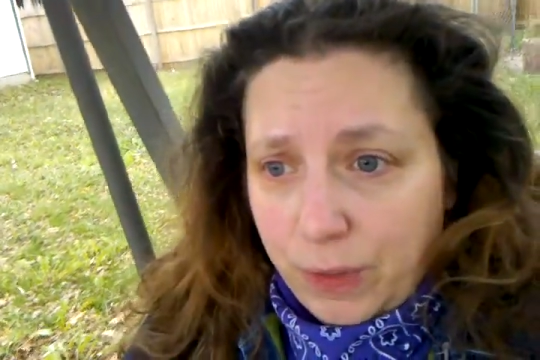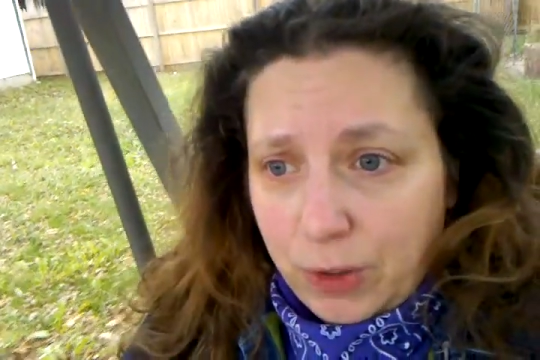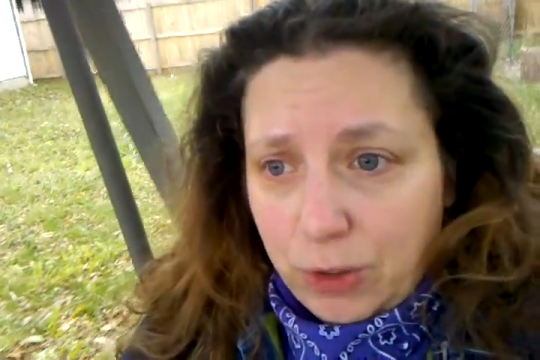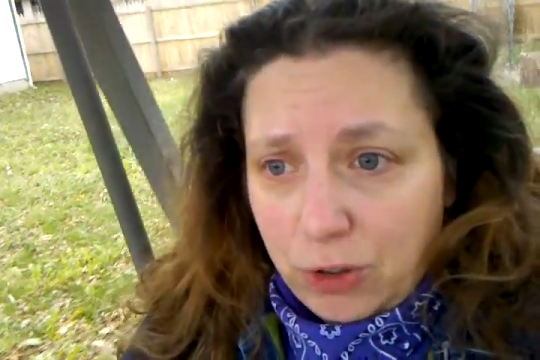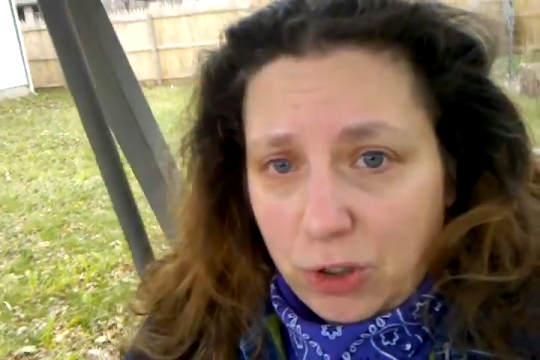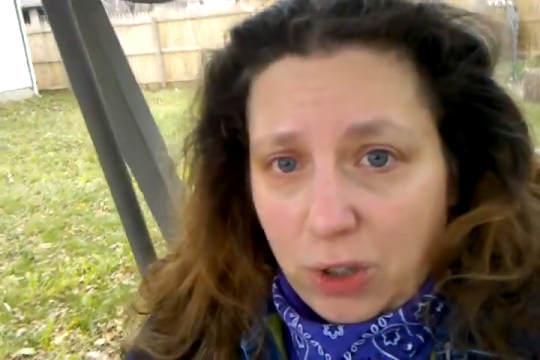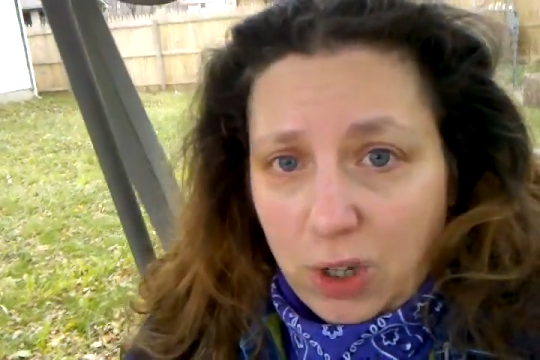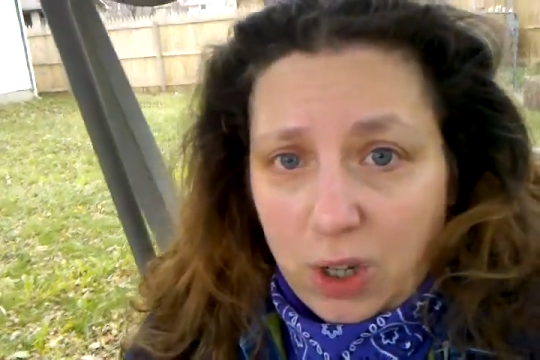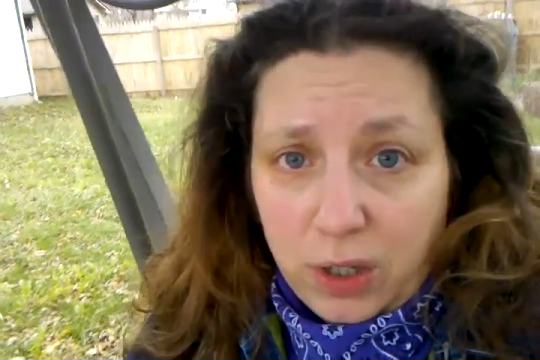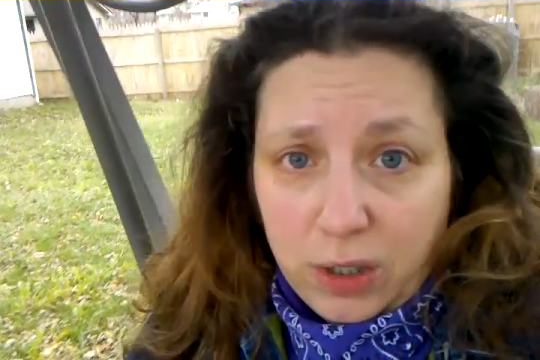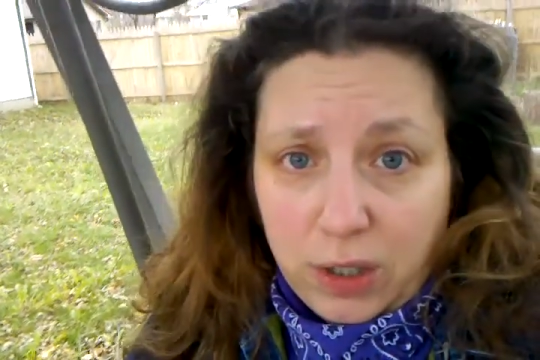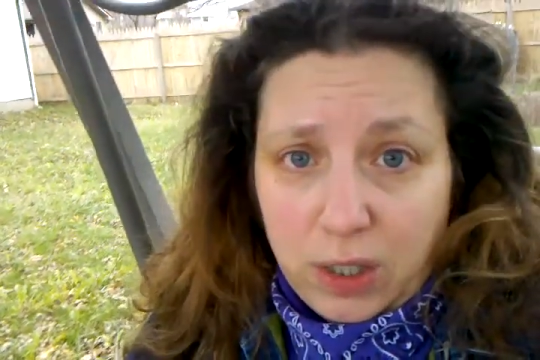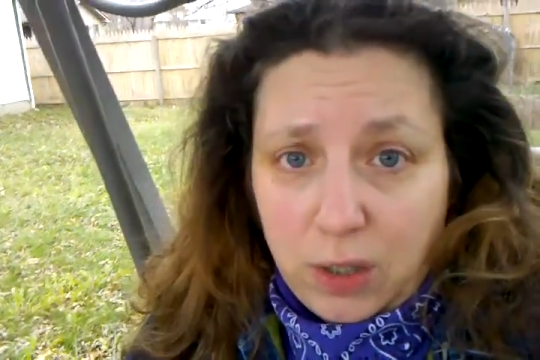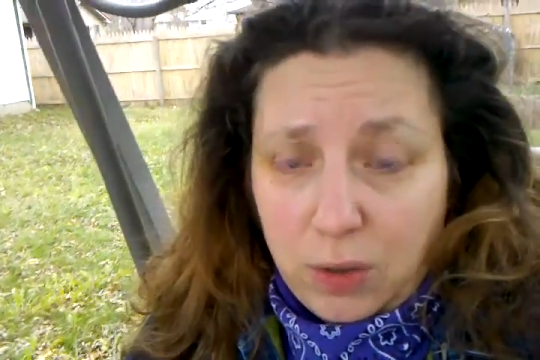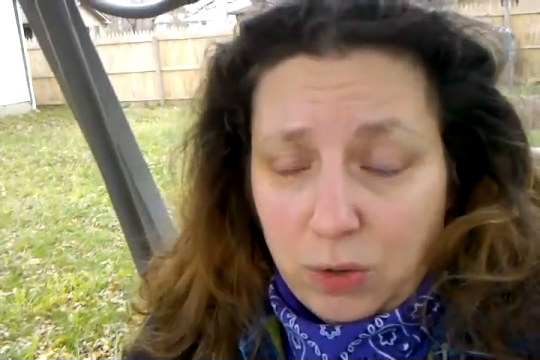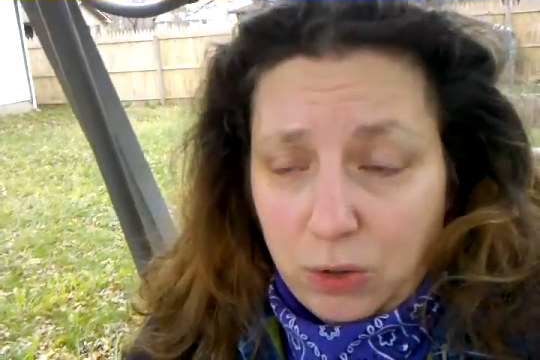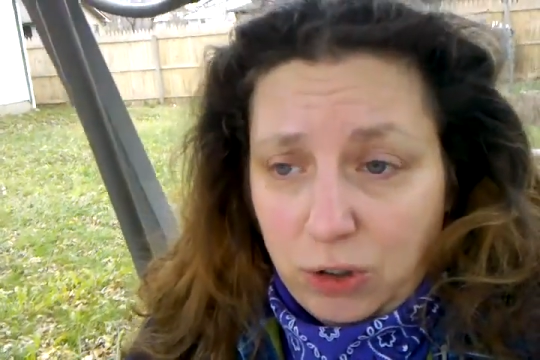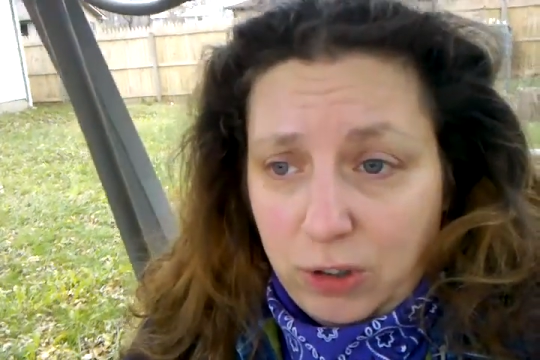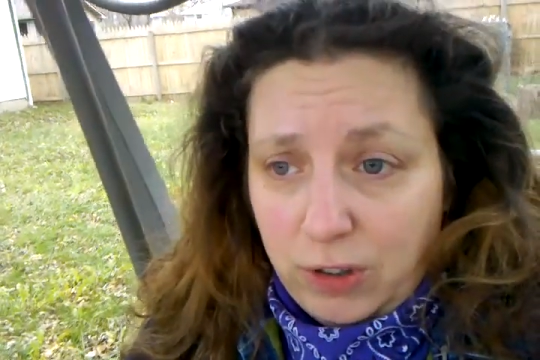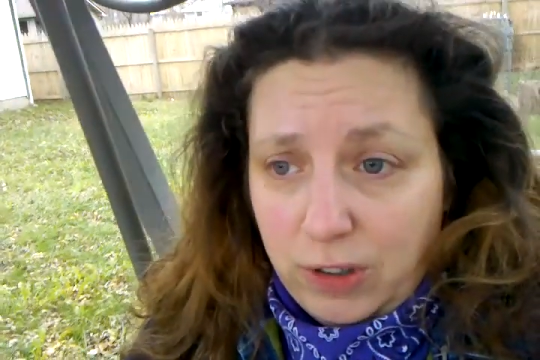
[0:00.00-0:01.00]
She'll hug
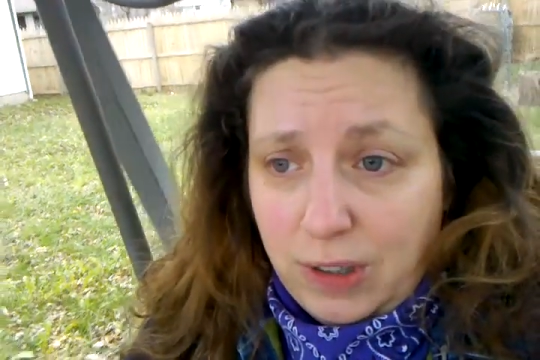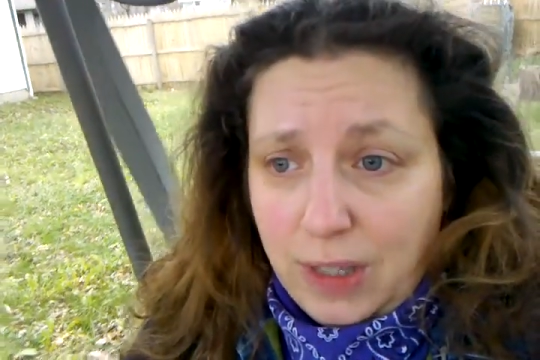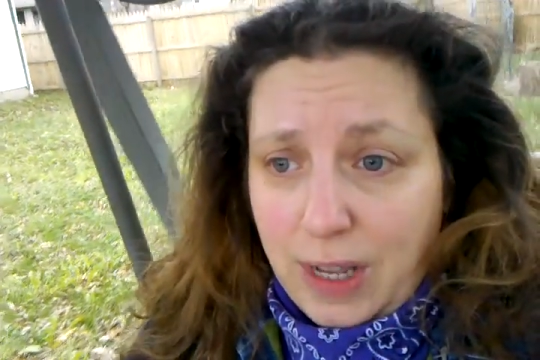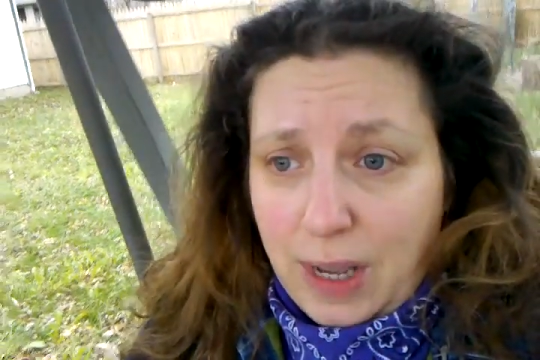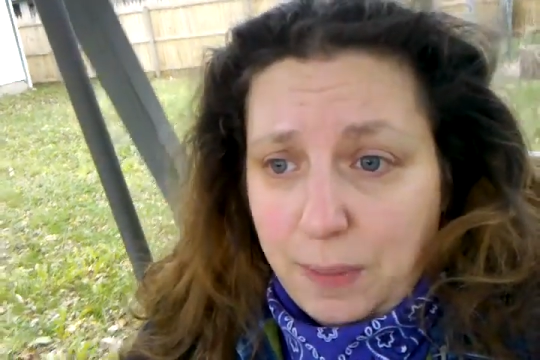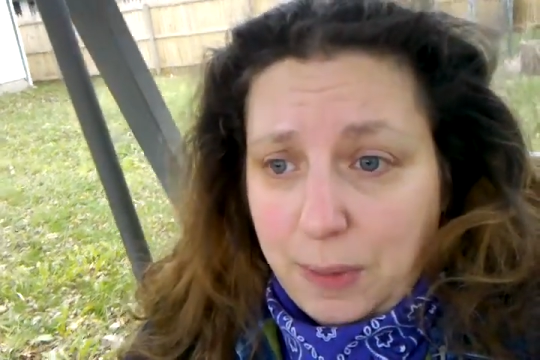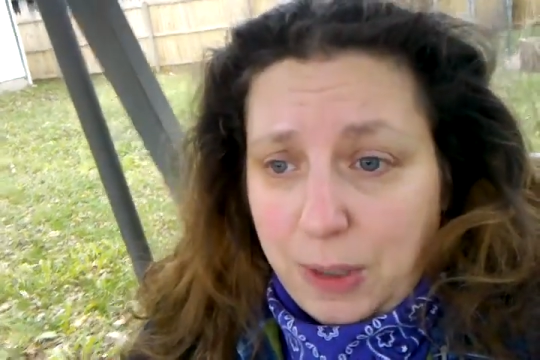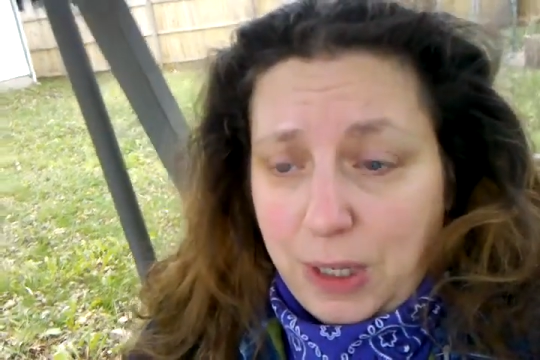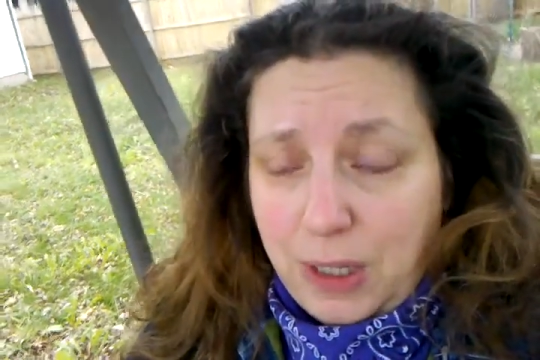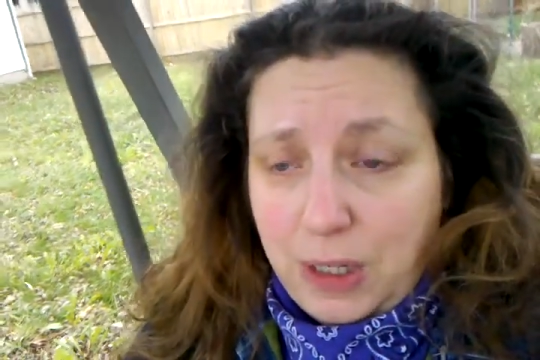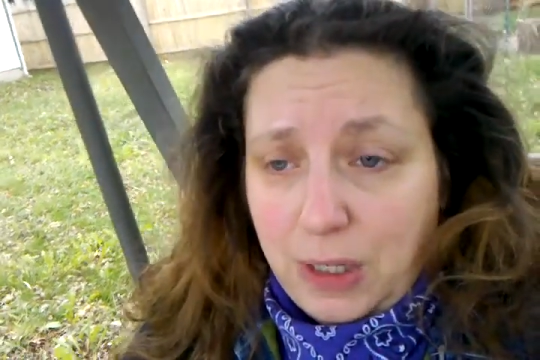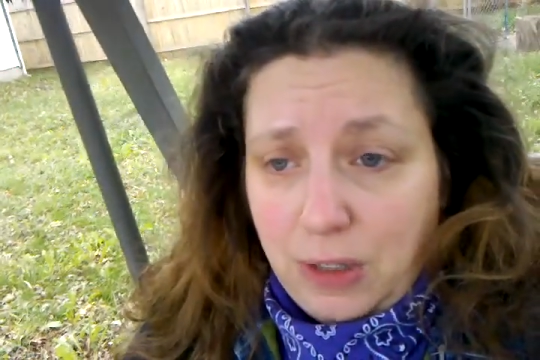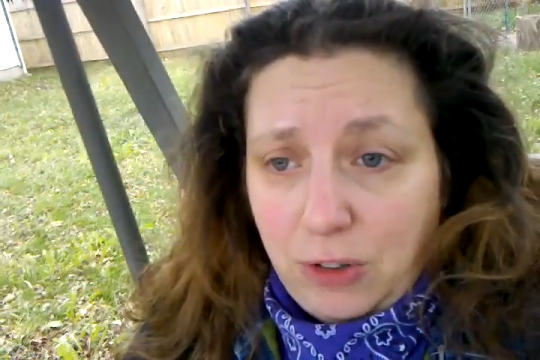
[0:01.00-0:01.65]
you. She's a lap kitty,